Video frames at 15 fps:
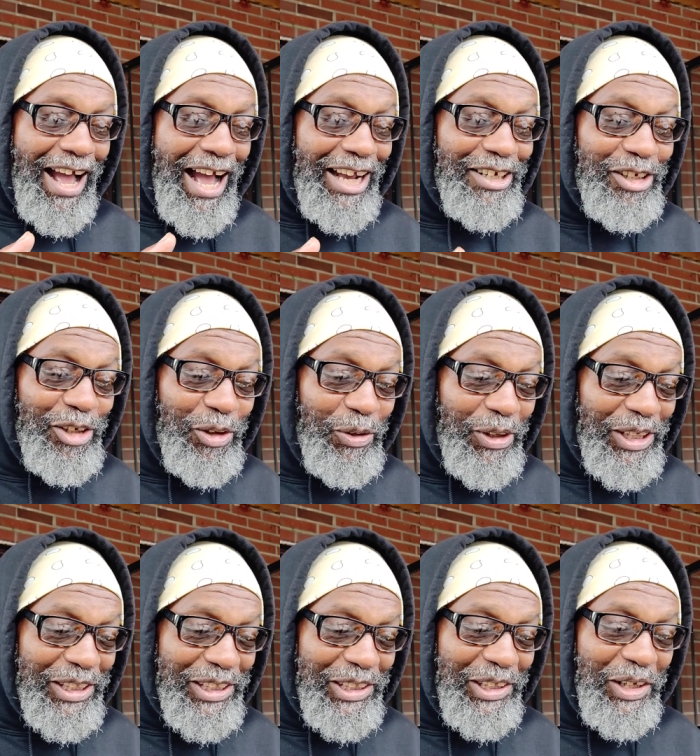I knew
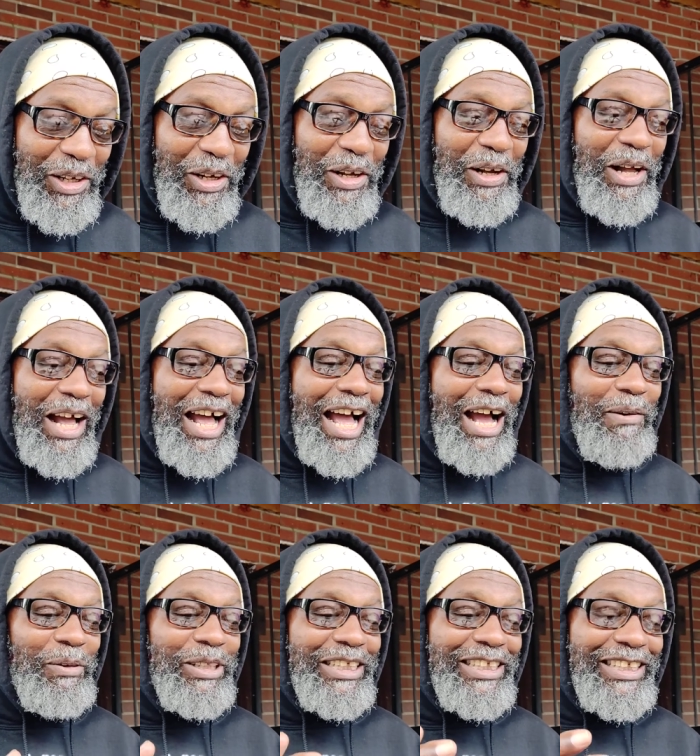this. I
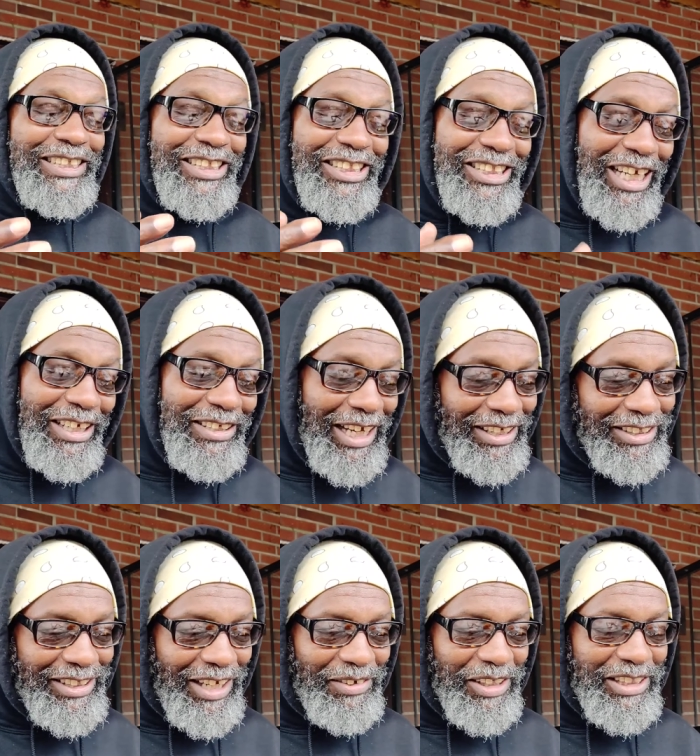was sh not
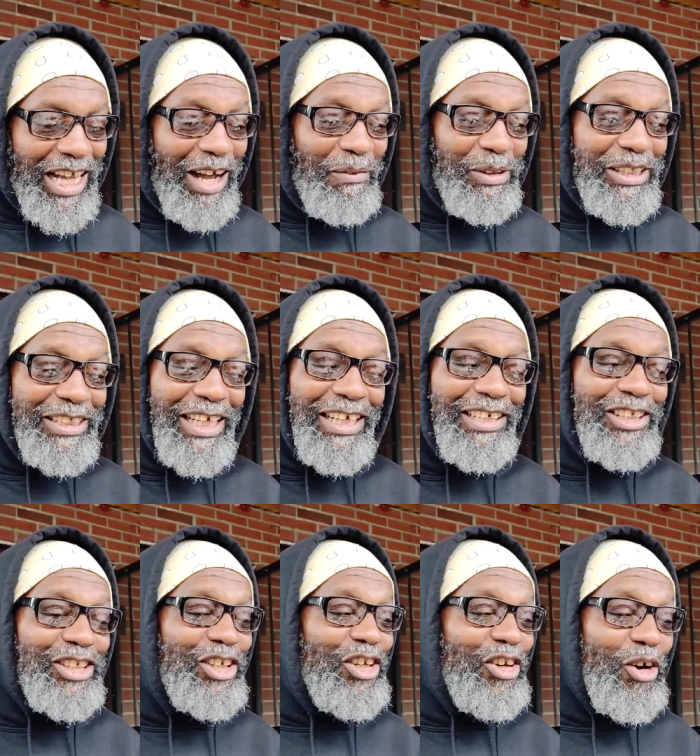shouting this. I was saying
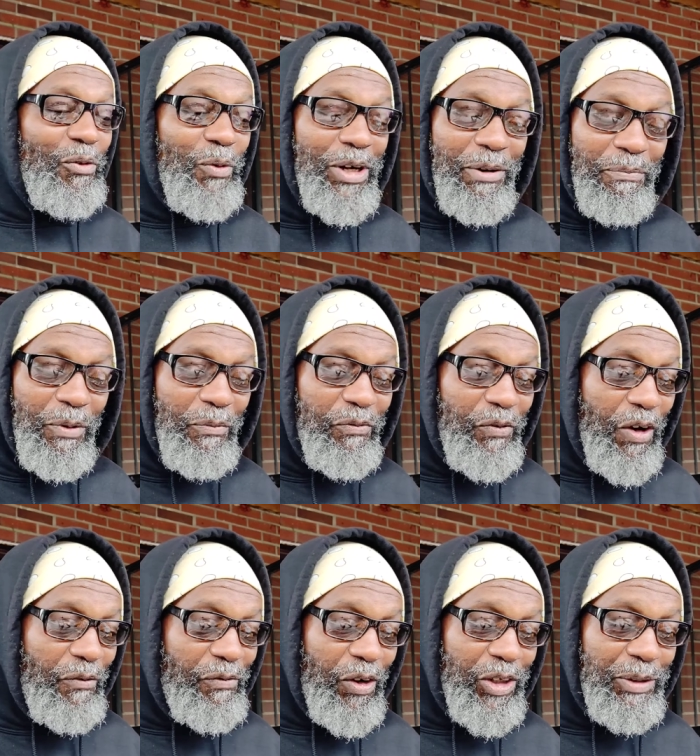this when the mo
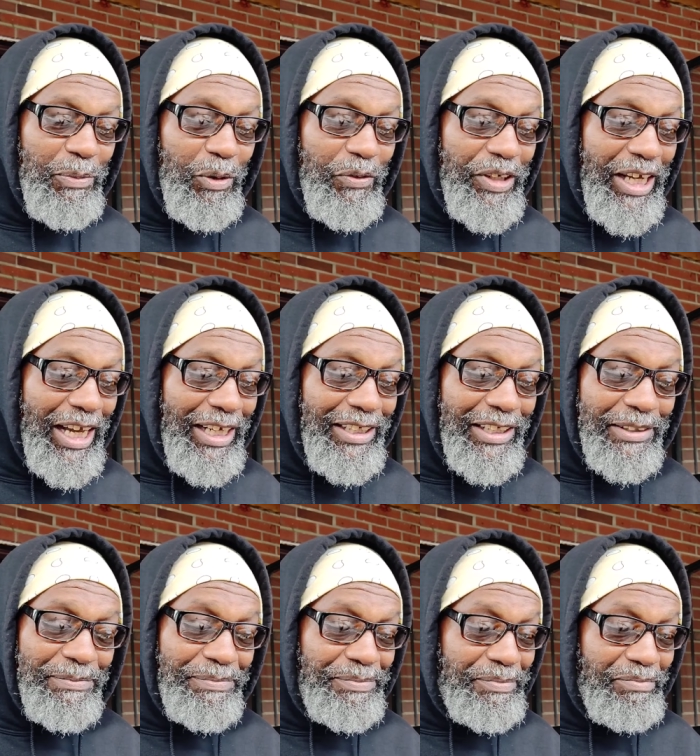first movie
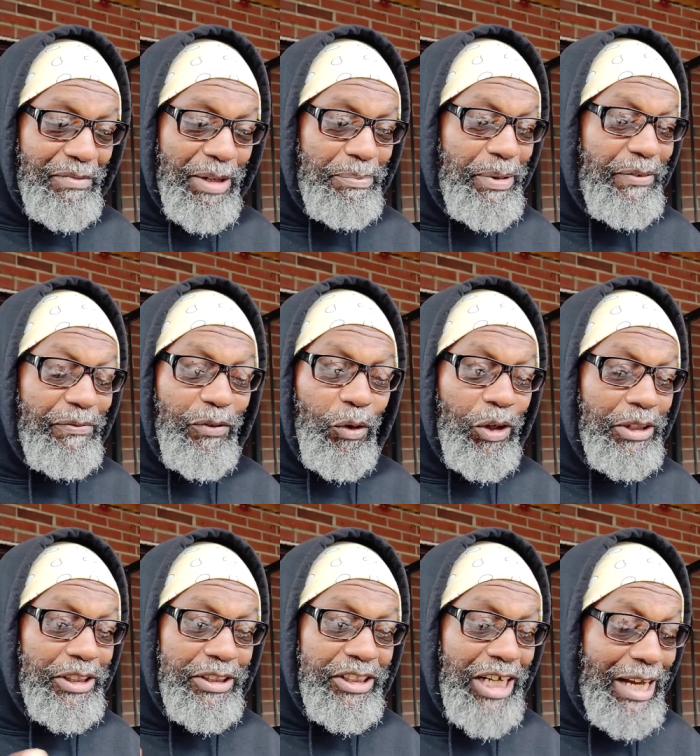ended, before
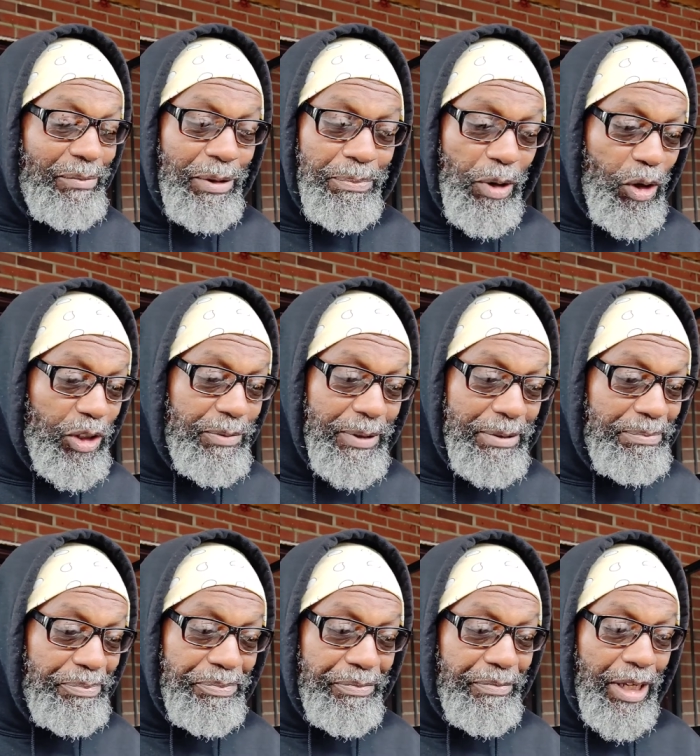Chadwick Boseman
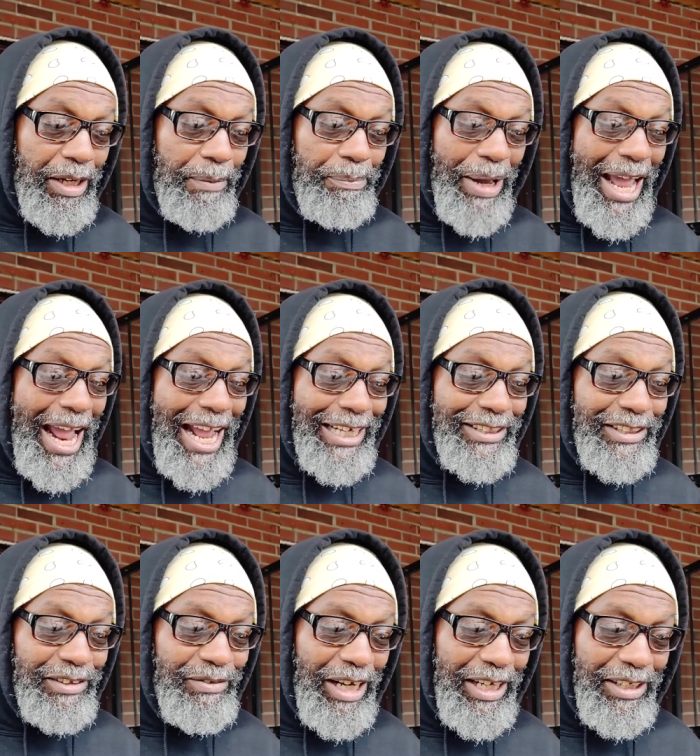a
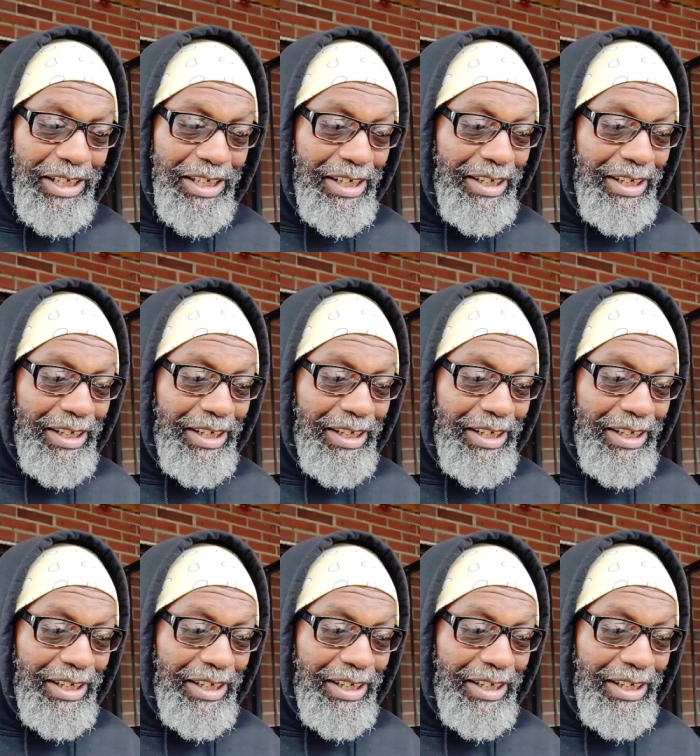pass, right?